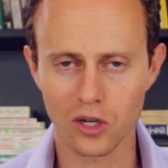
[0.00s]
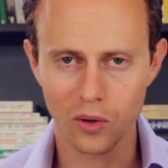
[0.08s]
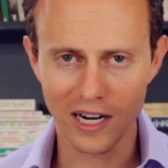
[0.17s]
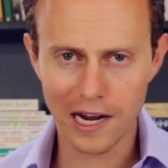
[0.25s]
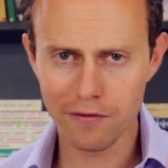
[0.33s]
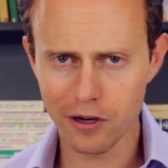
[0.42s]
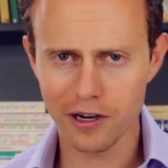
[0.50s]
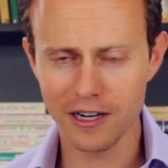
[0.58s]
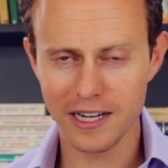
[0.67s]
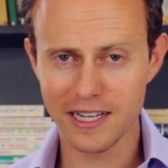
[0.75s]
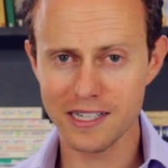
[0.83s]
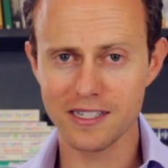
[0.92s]
So whatever
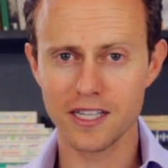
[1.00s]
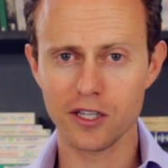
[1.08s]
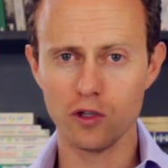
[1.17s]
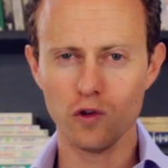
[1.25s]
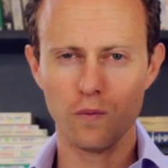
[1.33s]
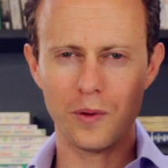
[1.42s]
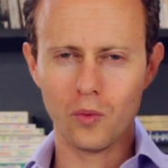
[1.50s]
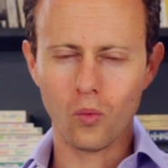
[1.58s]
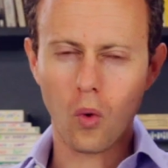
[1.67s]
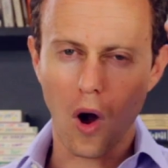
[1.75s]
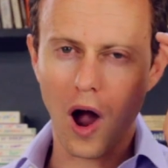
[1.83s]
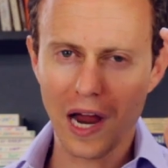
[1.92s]
it is that you've
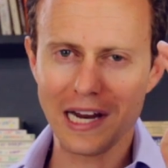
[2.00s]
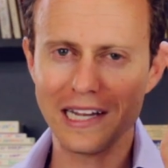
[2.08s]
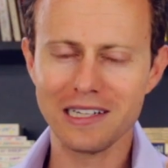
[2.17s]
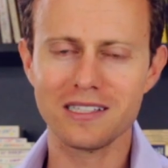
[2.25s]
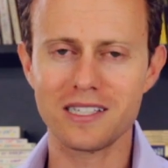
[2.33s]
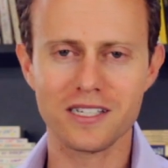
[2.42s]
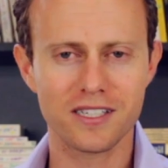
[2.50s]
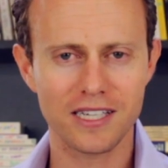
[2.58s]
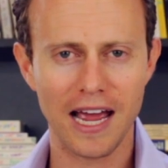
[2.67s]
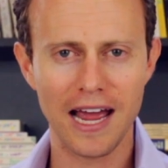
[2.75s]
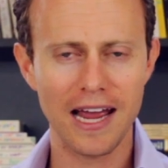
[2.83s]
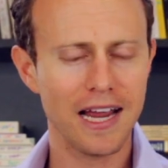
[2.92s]
been wanting to
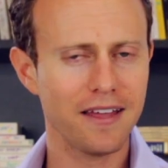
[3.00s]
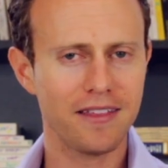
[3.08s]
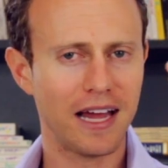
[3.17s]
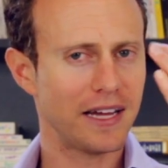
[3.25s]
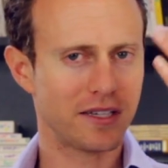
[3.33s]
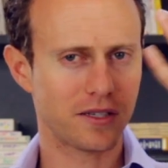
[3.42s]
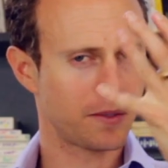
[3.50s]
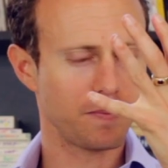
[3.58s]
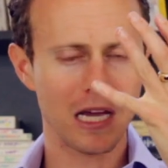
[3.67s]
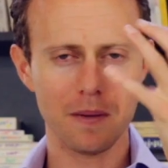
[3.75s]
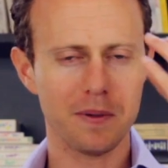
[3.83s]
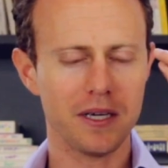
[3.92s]
say that's
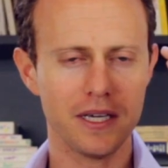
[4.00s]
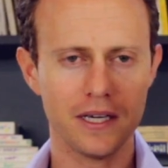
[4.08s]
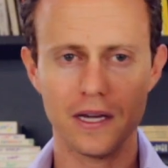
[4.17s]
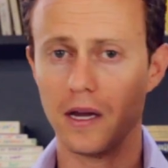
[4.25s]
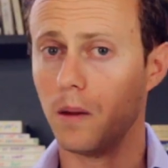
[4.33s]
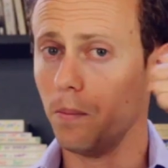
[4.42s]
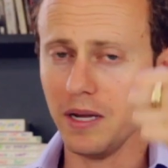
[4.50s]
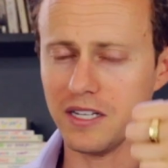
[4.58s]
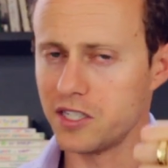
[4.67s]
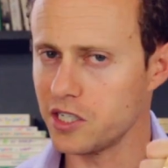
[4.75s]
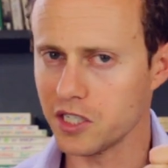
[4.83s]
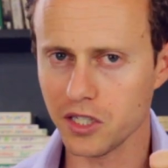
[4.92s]
maybe
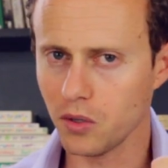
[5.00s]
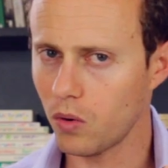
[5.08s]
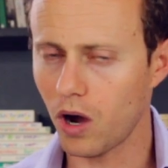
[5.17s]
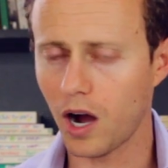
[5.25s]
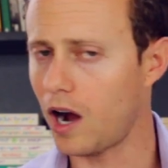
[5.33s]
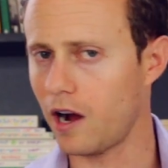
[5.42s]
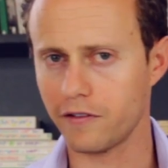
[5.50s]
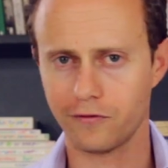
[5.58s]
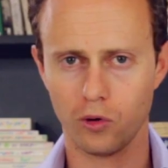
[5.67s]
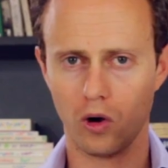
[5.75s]
pissing you off,